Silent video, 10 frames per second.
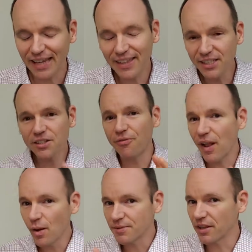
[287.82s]
This is the
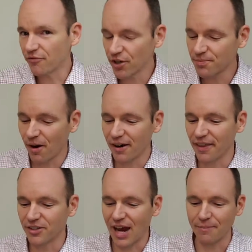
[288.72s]
follow-up to the first part of
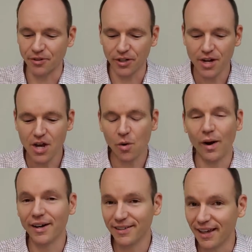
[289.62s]
the chapter
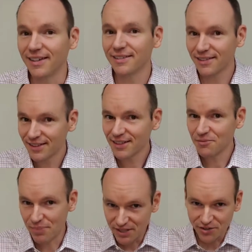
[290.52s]
where he says,
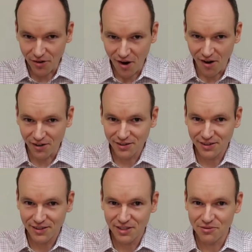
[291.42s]
be strong,
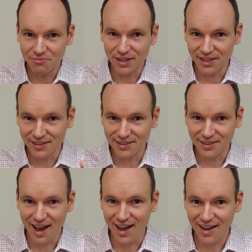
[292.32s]
because
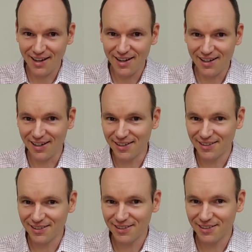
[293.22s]
God
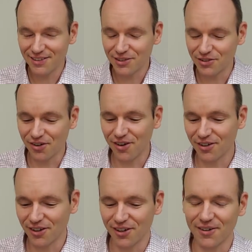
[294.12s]
is
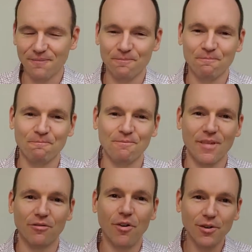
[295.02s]
stronger.
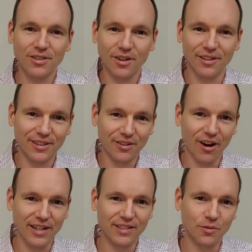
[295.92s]
Focus on
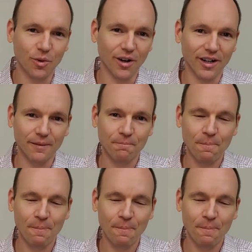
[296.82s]
Christ's work.